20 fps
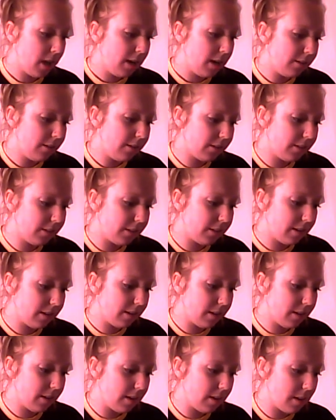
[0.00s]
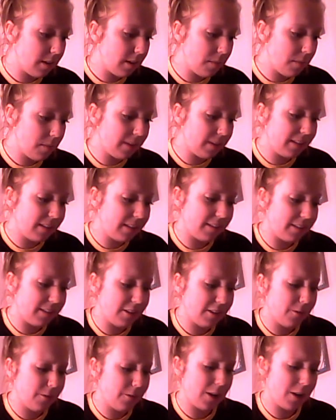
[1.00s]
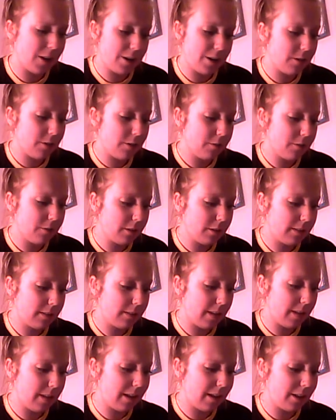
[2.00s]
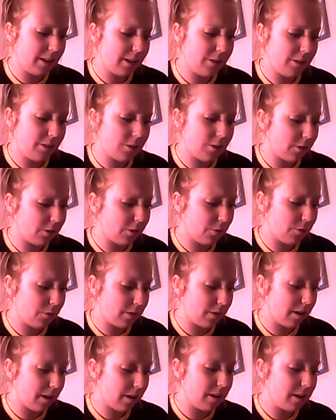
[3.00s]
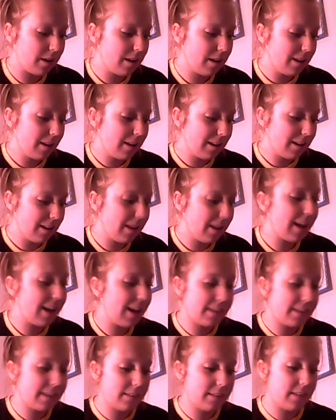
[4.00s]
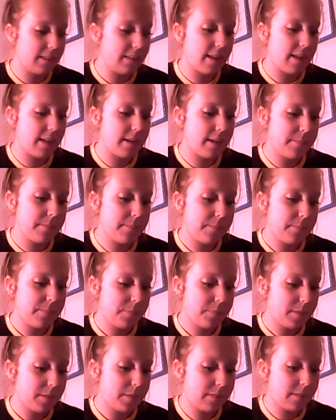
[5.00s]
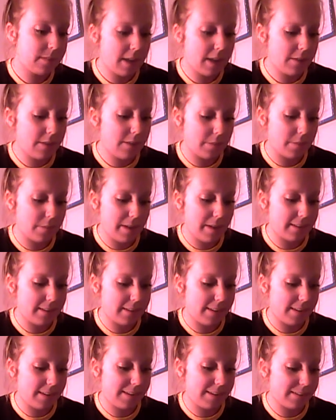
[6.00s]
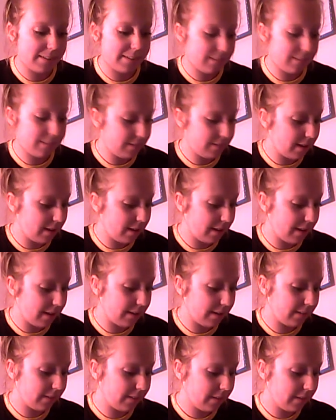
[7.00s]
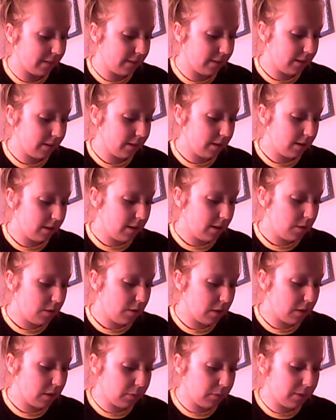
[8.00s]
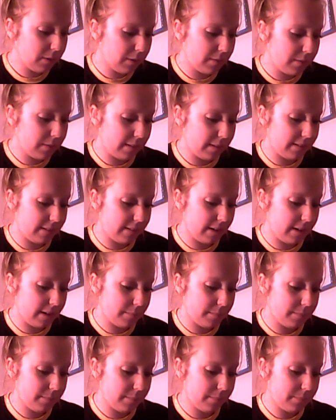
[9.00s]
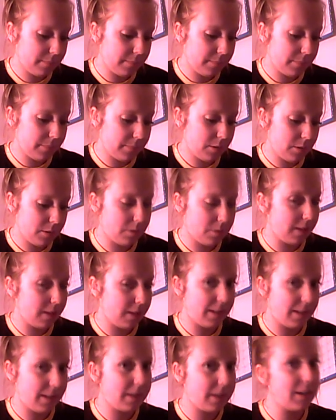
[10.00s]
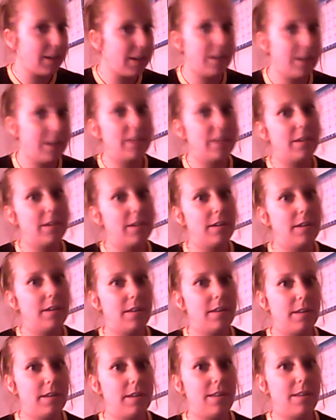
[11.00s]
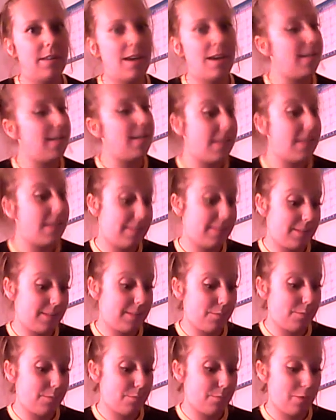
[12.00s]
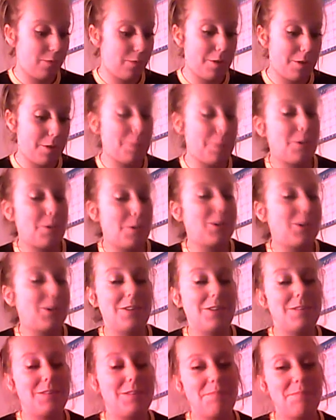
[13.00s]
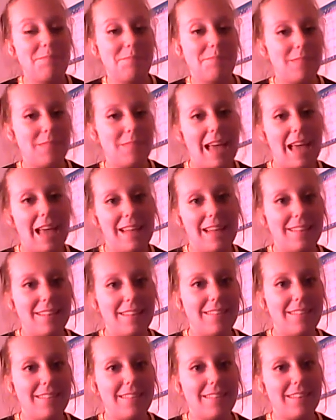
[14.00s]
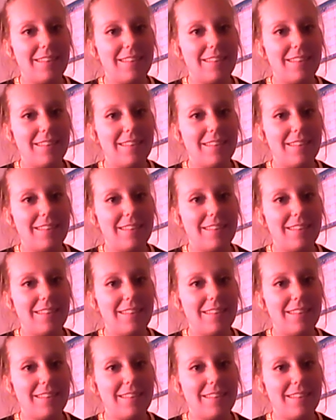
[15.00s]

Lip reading: It's just, it makes things different, you know? It's like you turn a corner. Yeah, I can see that. It's kind of amazing. It is. Well, I'm going to meet Sam. Okay, later. And that's where the book just ends.